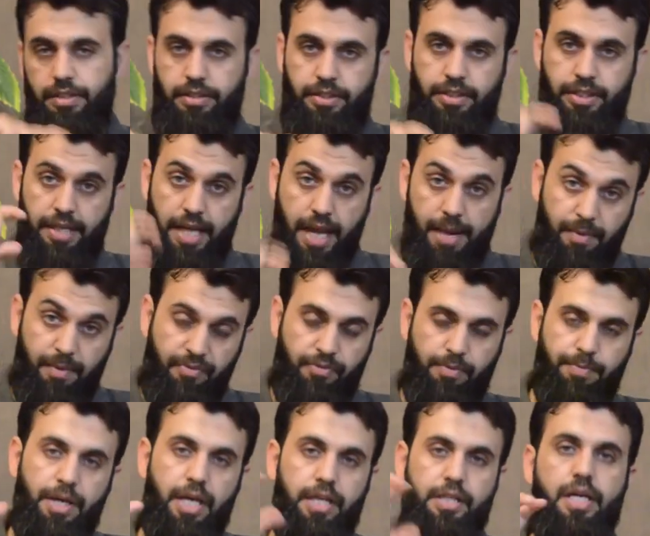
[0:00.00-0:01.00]
the name of
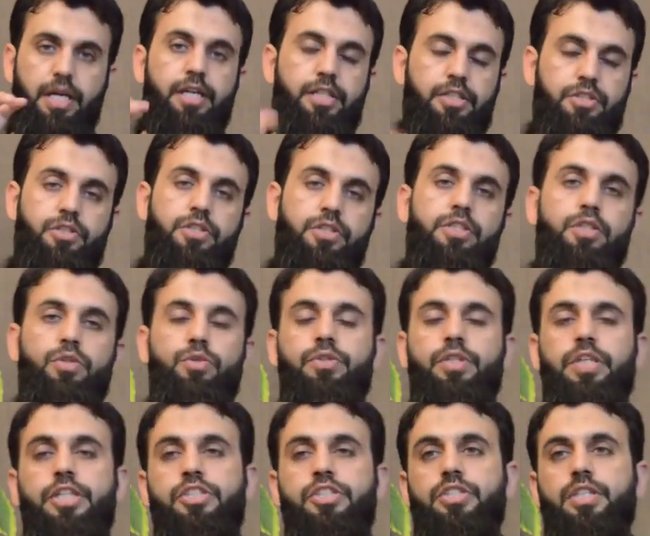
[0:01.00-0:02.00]
Imran Khan is written on
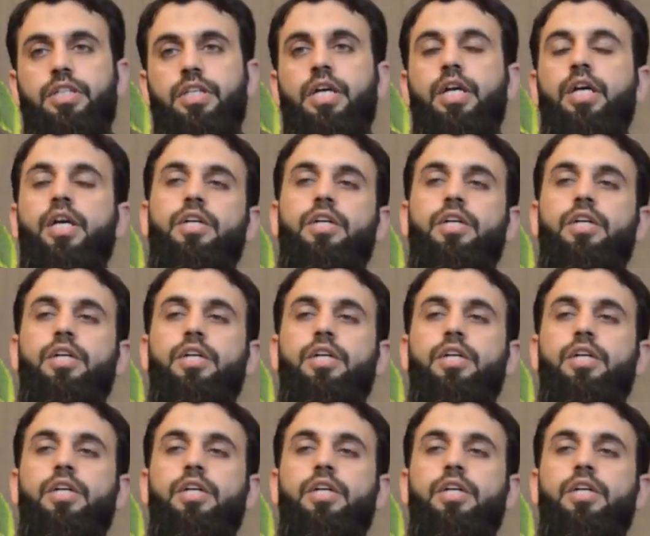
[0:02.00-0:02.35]
the engine.